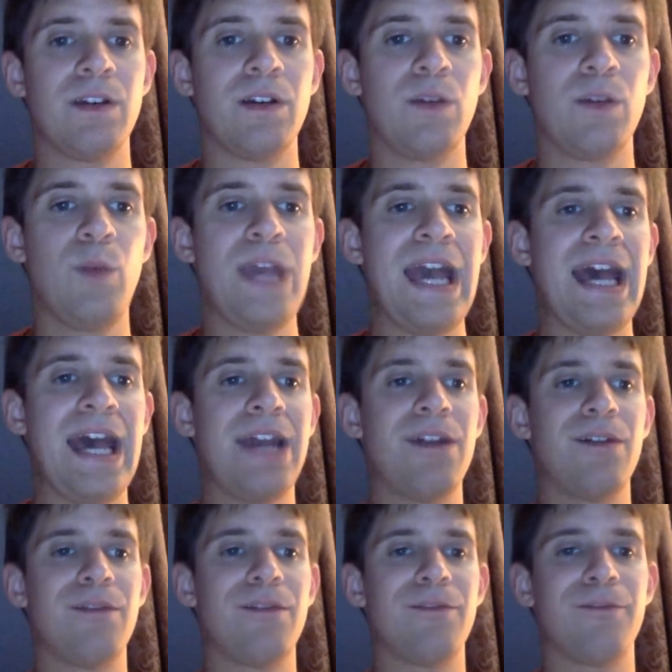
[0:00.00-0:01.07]
We had
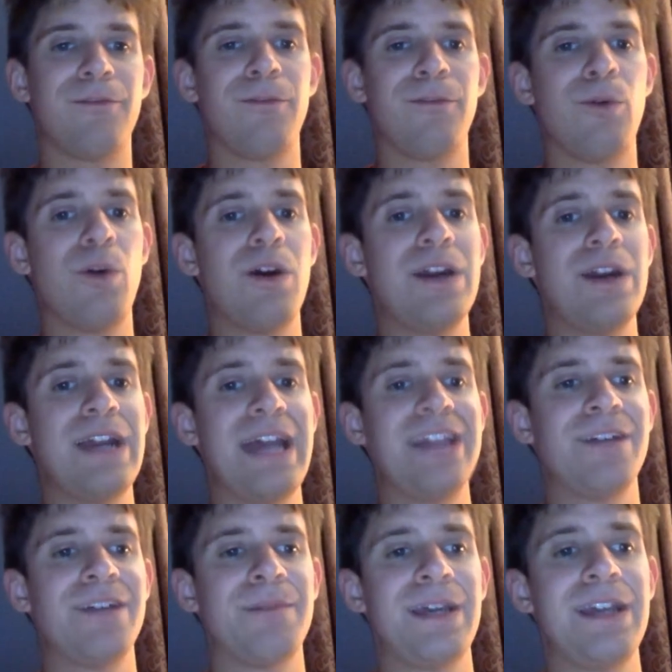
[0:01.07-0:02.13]
Ford end
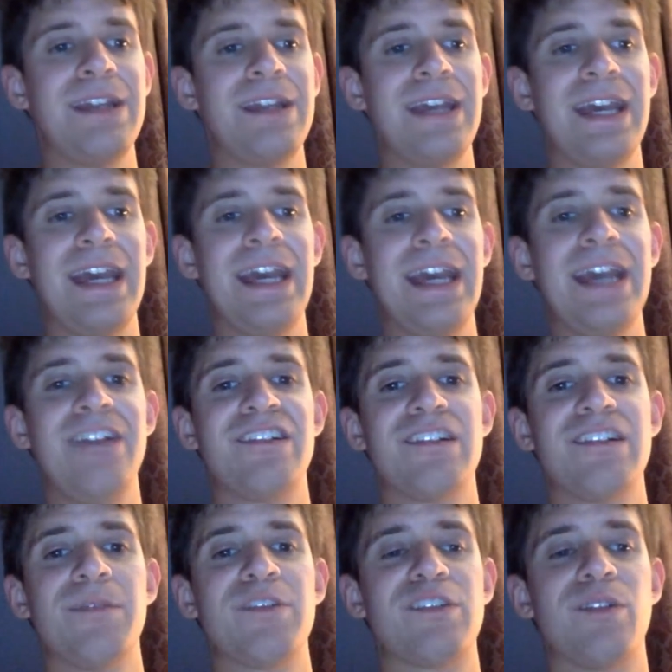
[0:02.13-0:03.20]
up hitting a
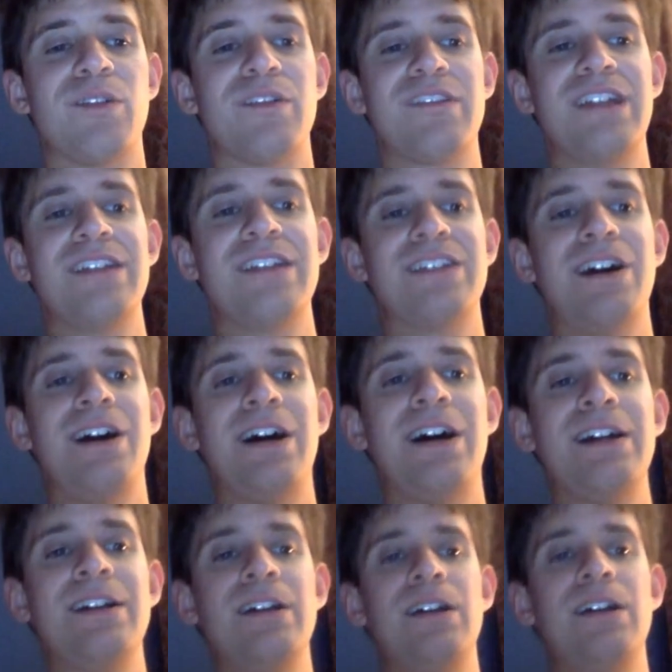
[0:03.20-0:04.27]
somersault
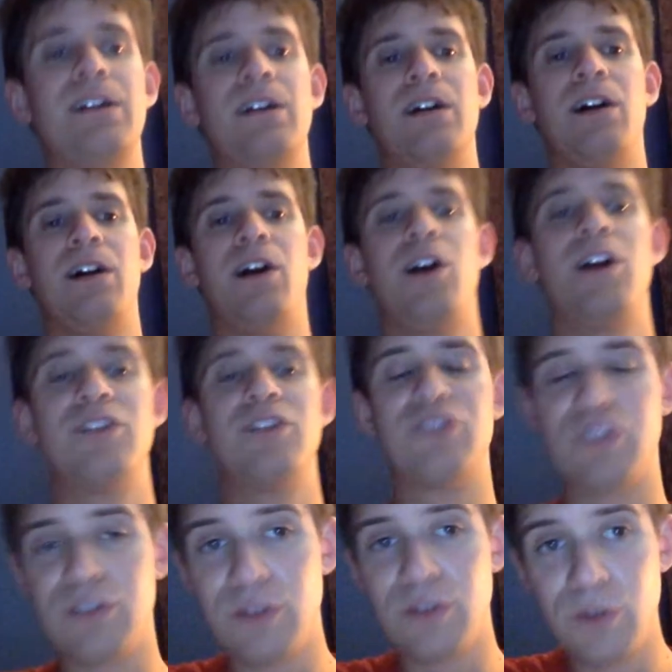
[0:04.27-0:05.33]
senton
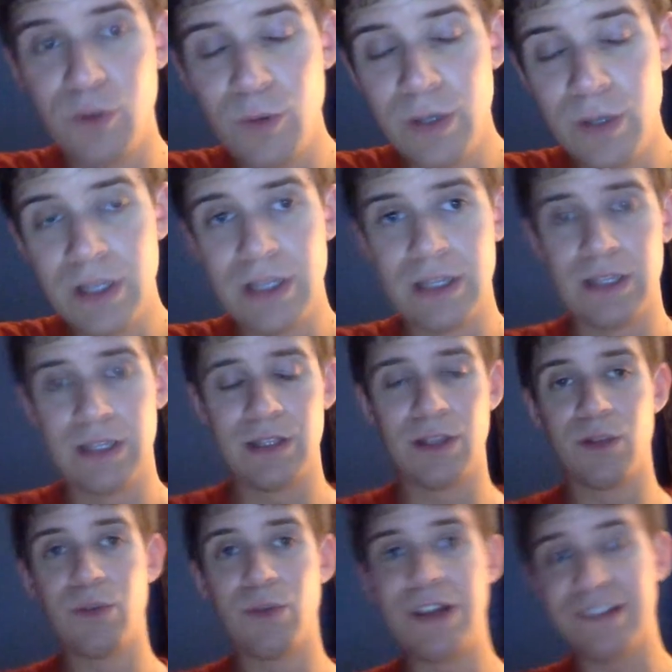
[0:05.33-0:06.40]
onto you know,
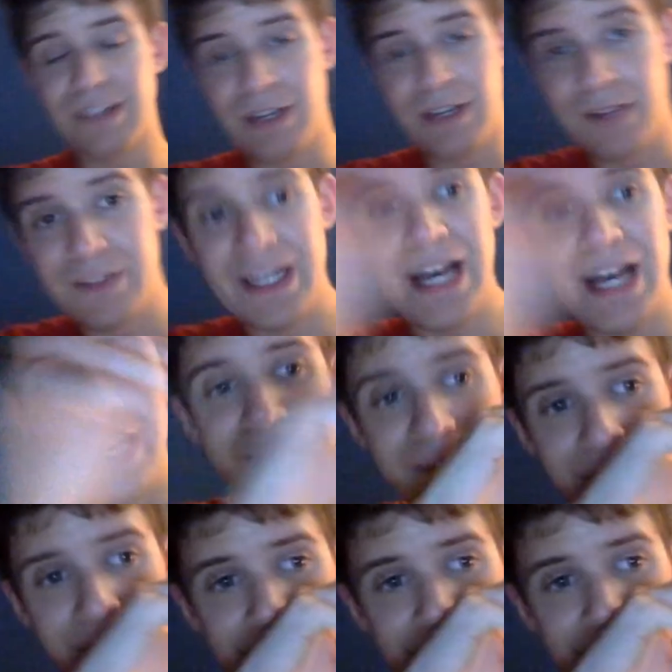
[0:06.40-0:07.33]
the rest of the guys on